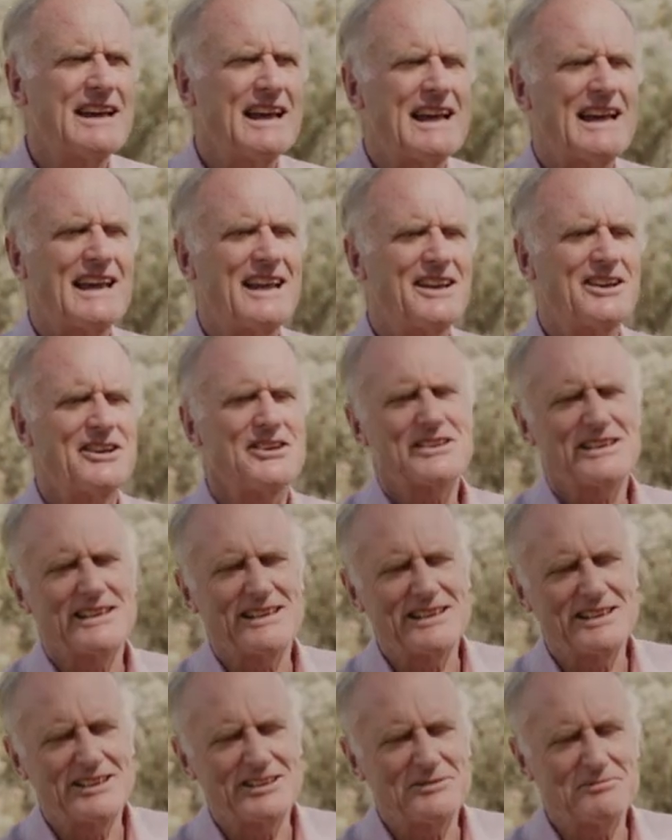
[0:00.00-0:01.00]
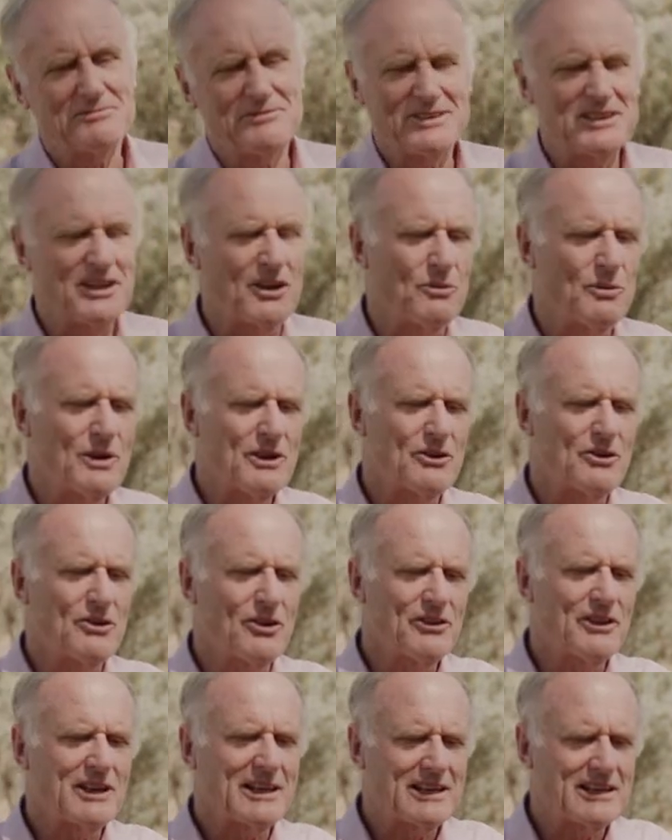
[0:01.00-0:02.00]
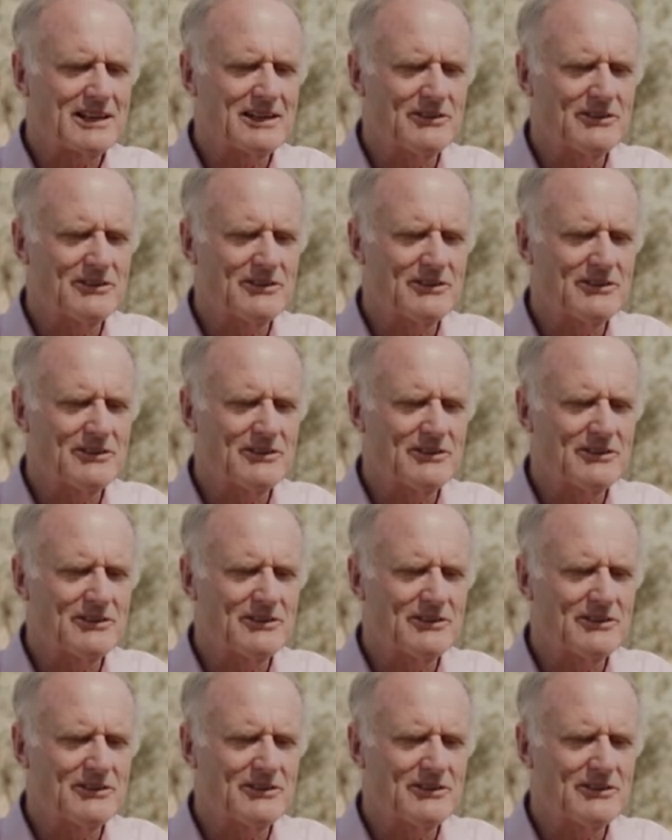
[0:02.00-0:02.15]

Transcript: and uh, uh, you know, whether or not the,